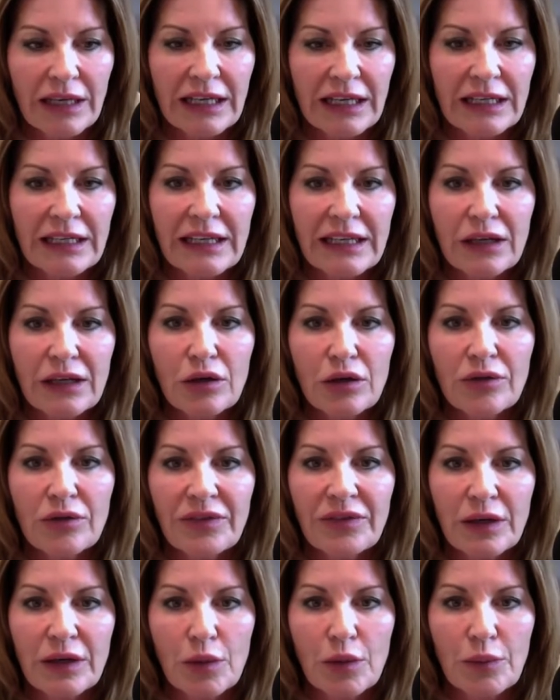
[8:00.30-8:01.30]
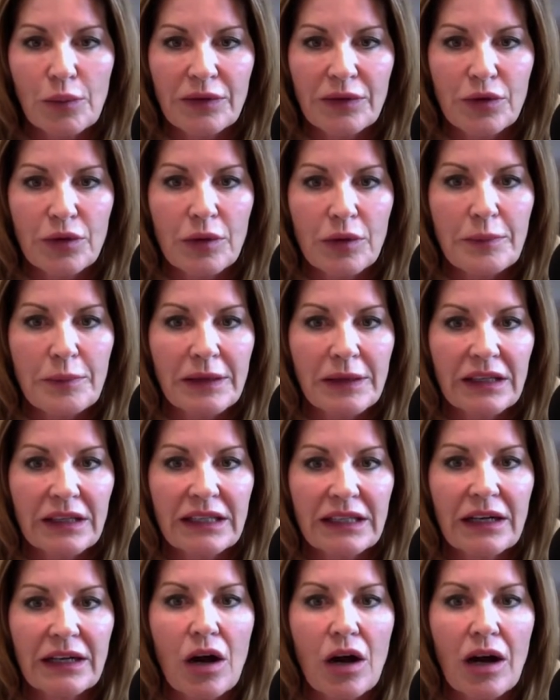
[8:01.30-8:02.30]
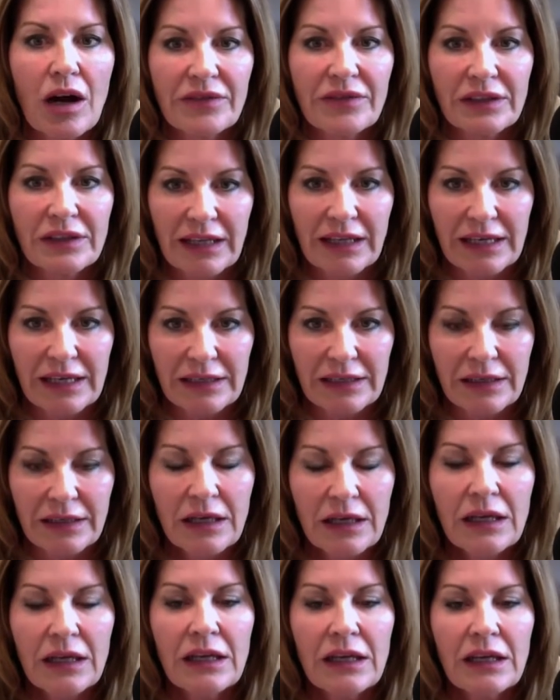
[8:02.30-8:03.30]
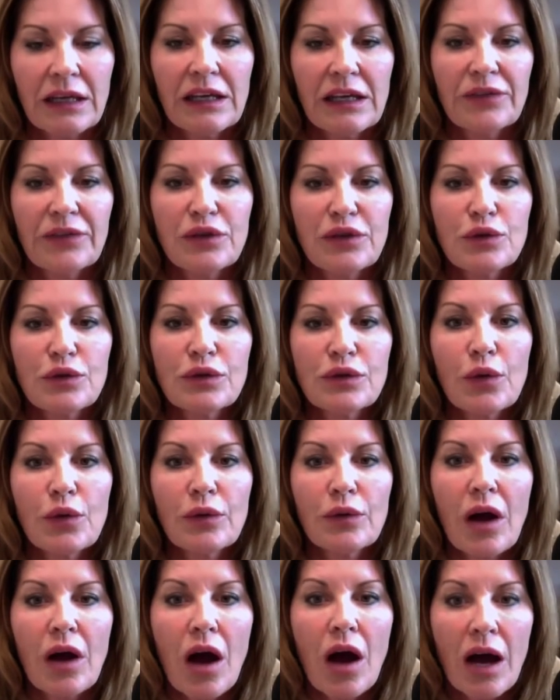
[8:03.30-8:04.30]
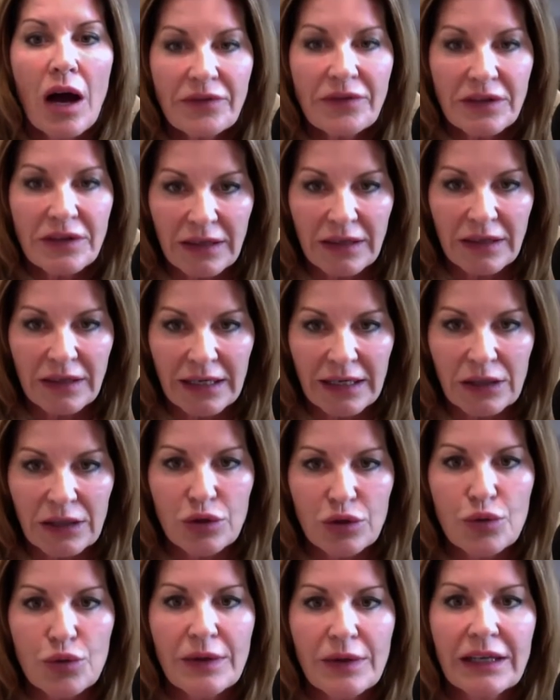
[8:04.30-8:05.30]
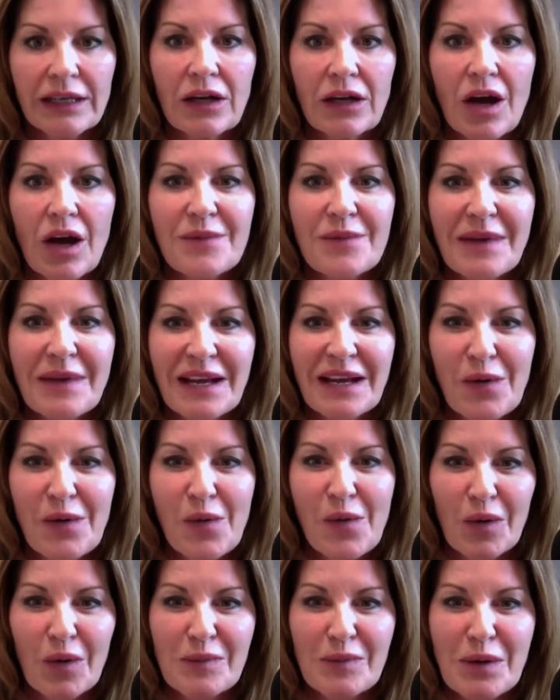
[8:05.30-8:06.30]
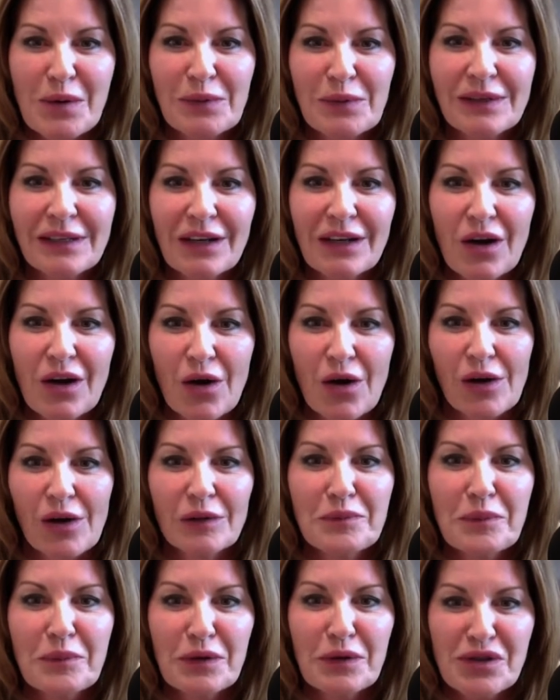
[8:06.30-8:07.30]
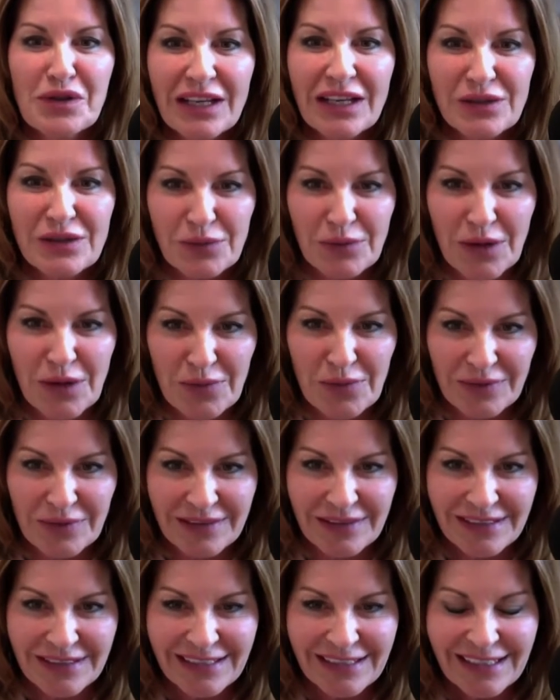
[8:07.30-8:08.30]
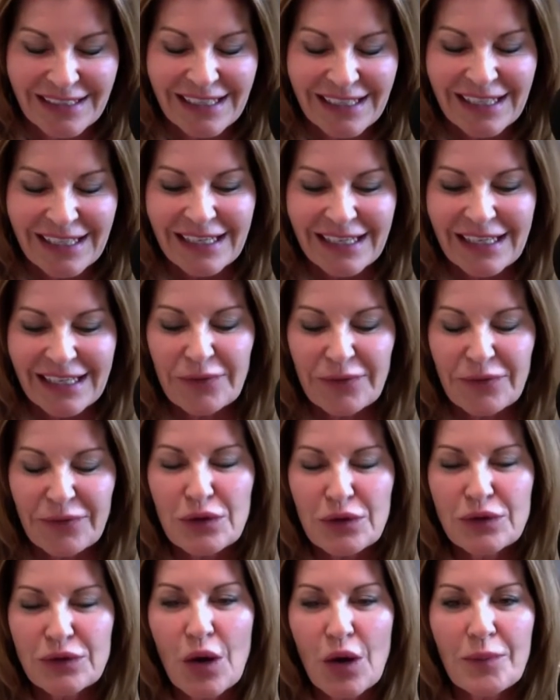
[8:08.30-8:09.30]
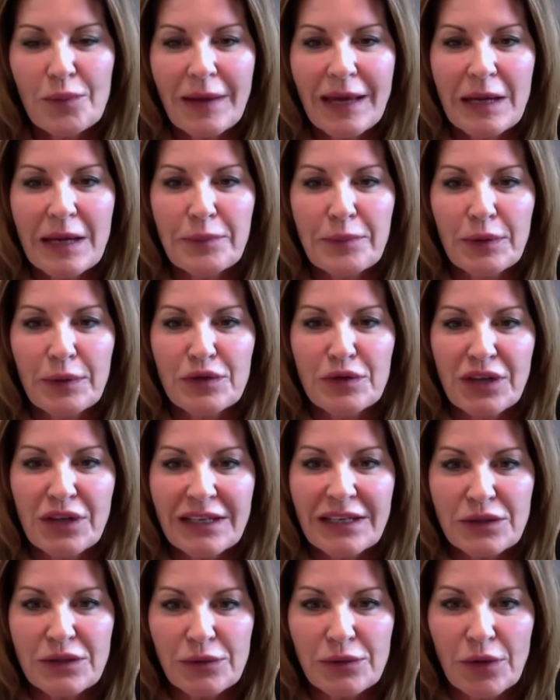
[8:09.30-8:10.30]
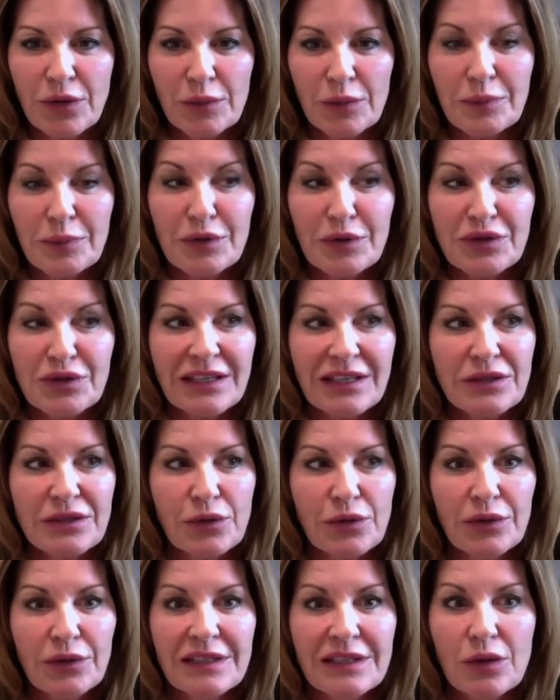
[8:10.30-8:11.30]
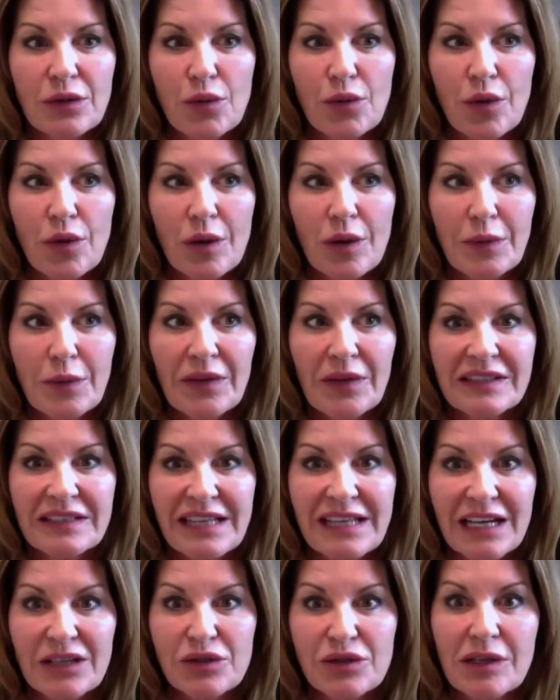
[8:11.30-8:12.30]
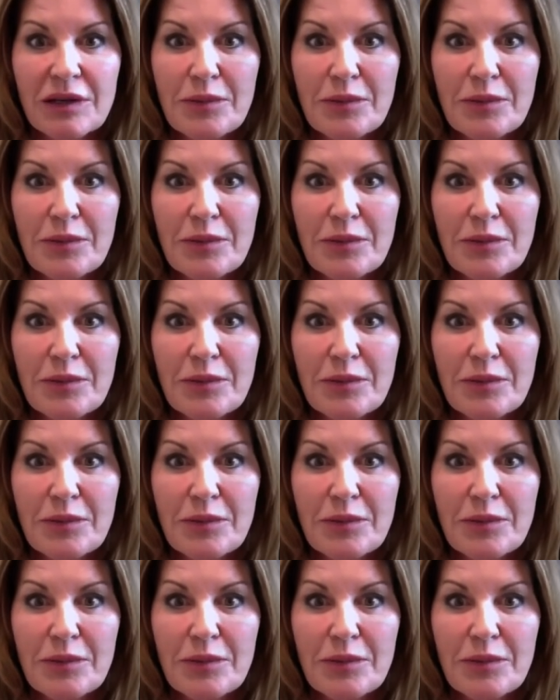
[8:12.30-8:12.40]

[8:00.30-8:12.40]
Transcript: can interfere with your ability to ovulate. If you don't ovulate, you cannot make a hormone called progesterone. If you don't make progesterone is the hormone that's actually